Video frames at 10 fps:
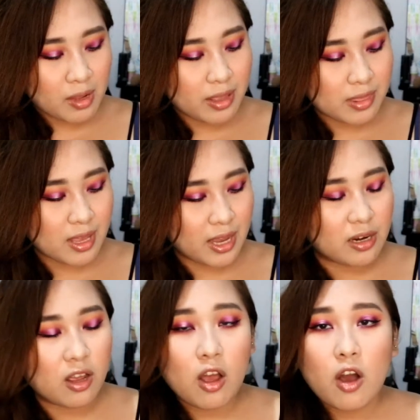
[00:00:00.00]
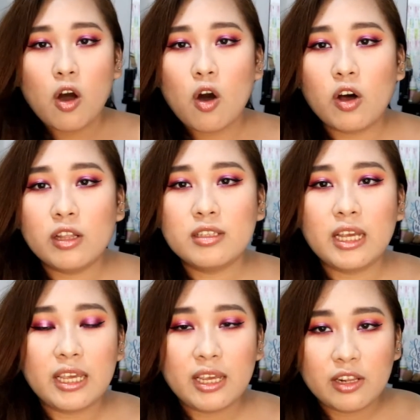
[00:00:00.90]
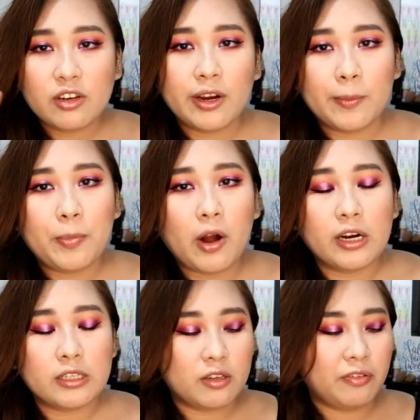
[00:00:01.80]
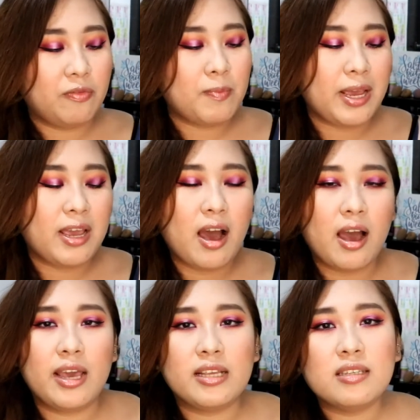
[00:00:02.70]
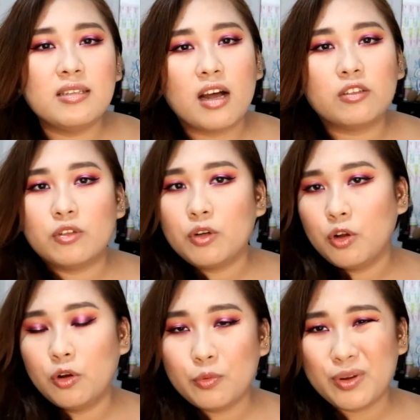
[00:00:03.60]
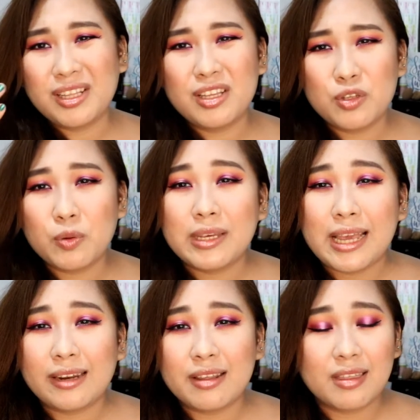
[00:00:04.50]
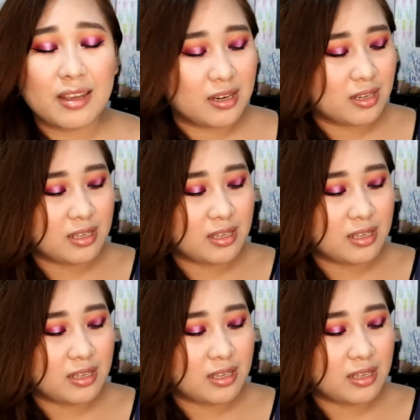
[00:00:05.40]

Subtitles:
And then on the inner part of my eyes, not really doing anything in the